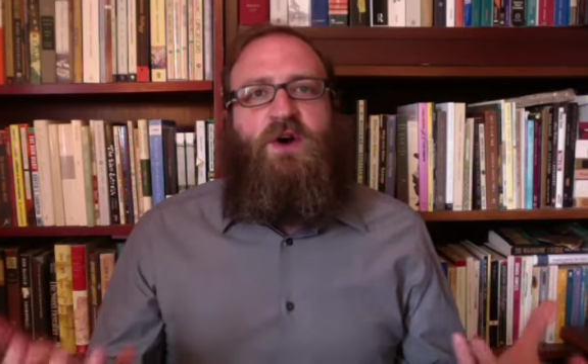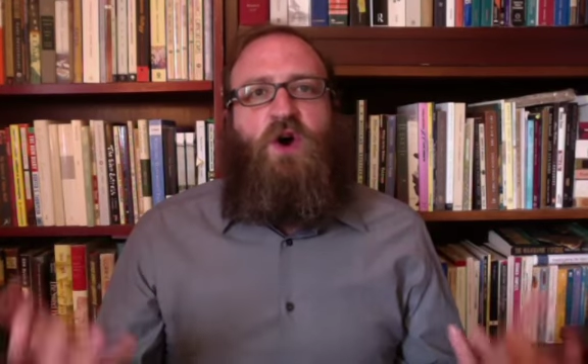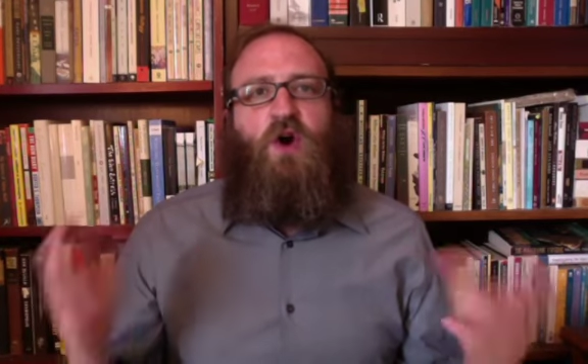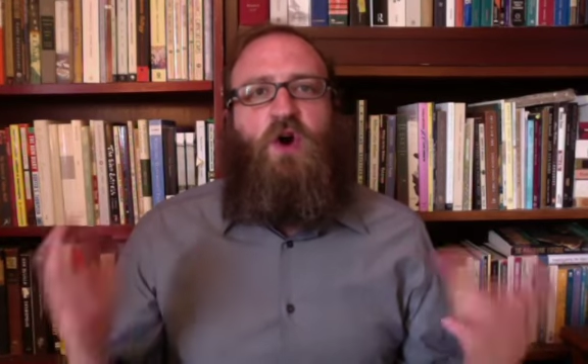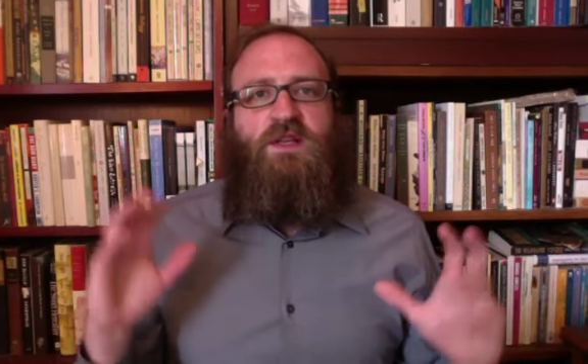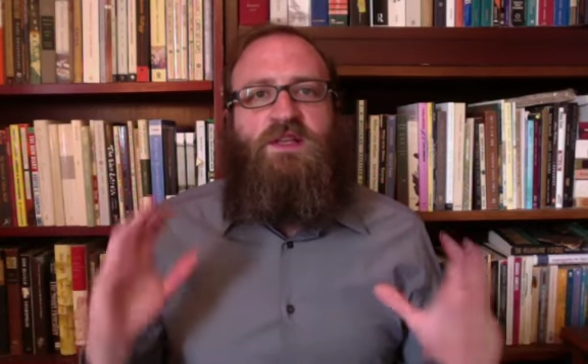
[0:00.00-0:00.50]

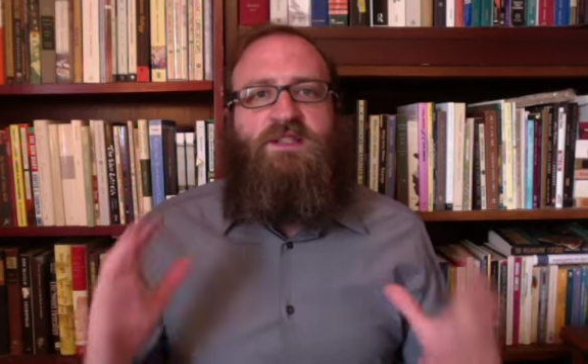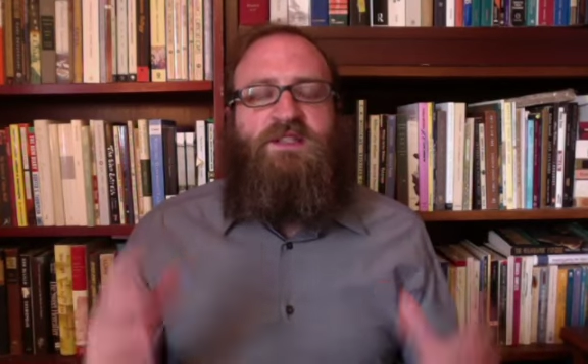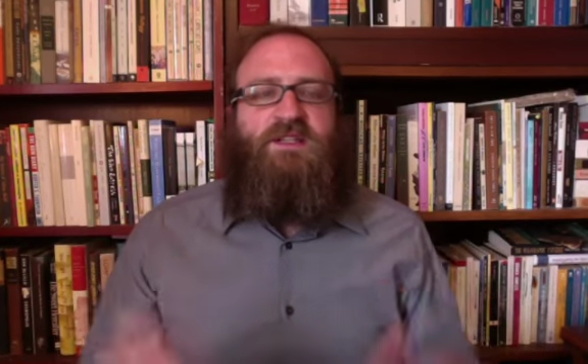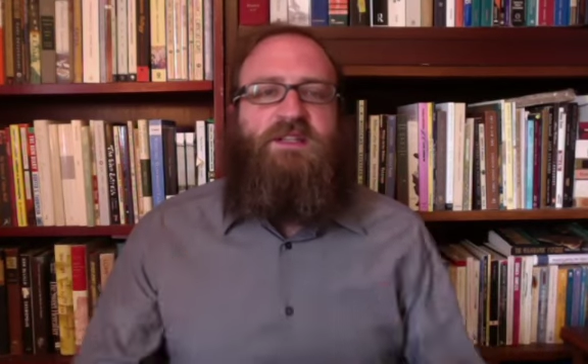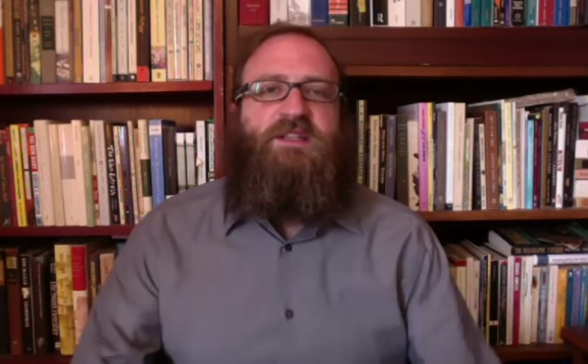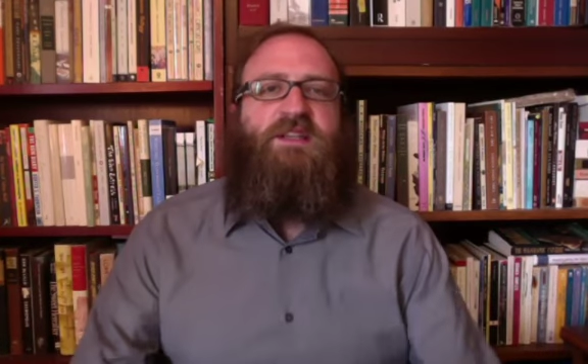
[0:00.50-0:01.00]

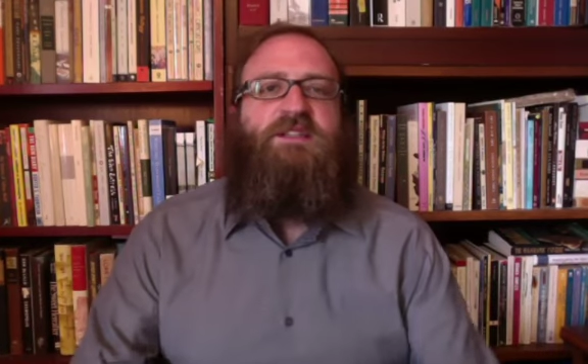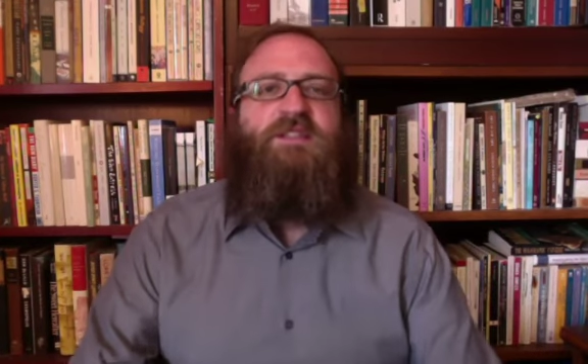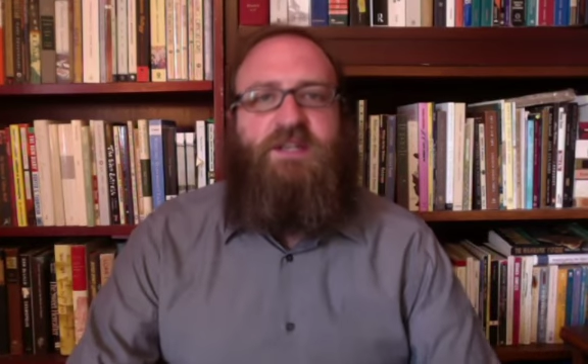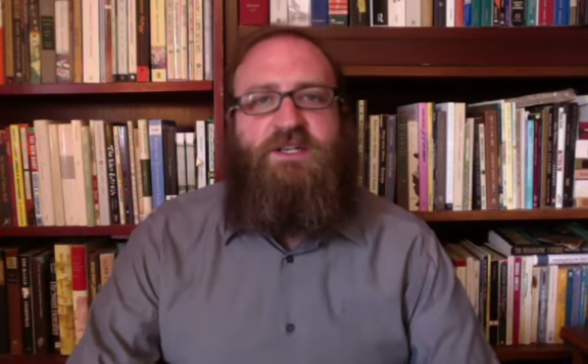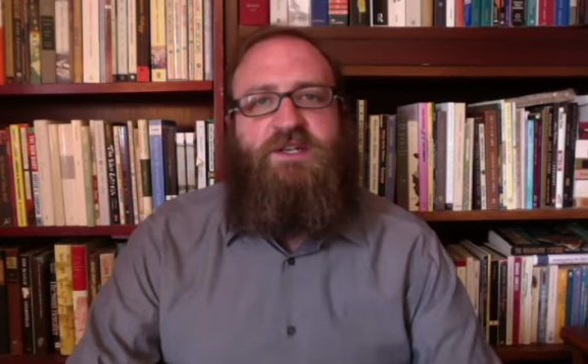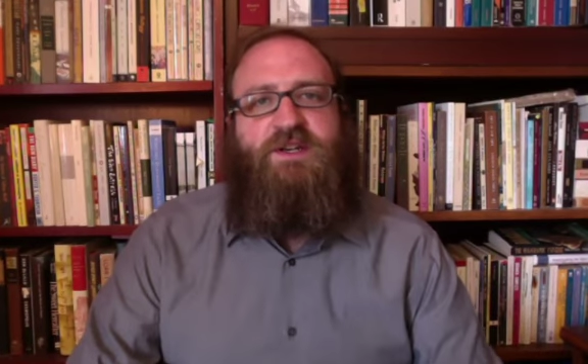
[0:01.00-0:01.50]
holistic
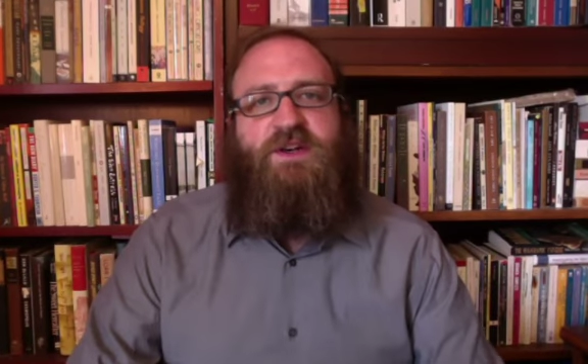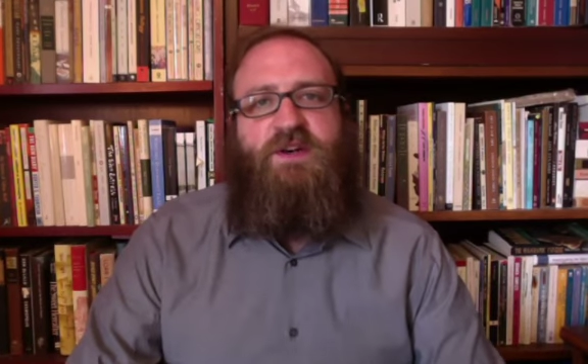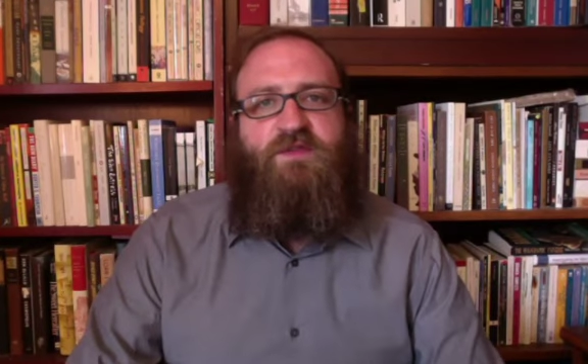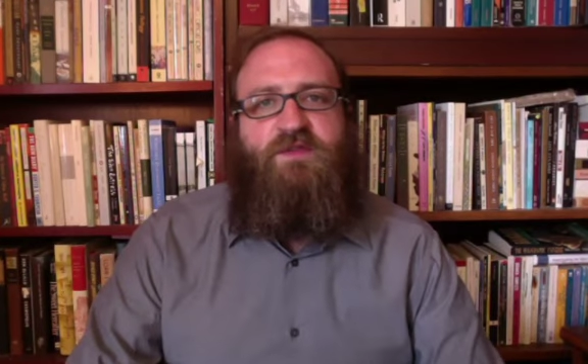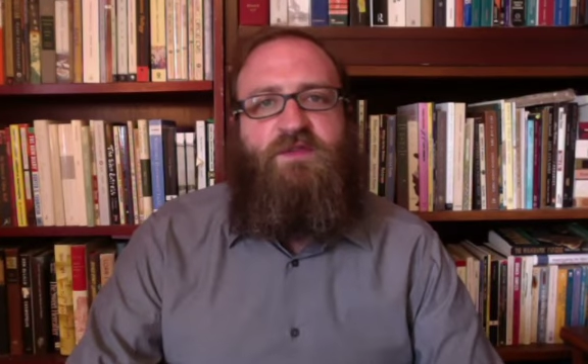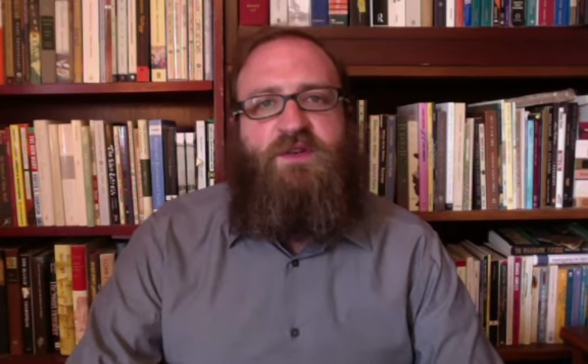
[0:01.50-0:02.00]
sensation
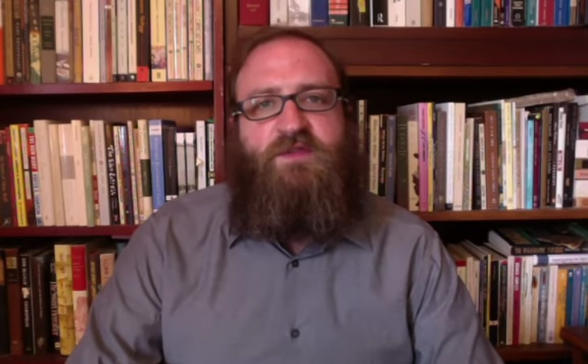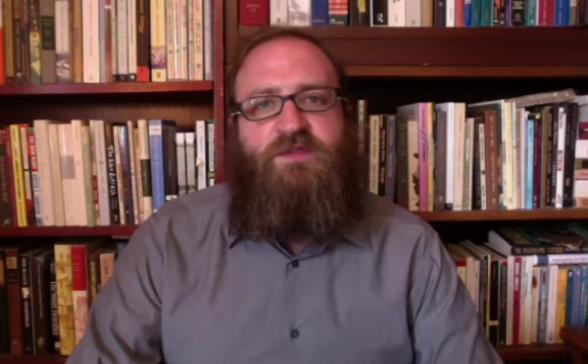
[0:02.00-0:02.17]
of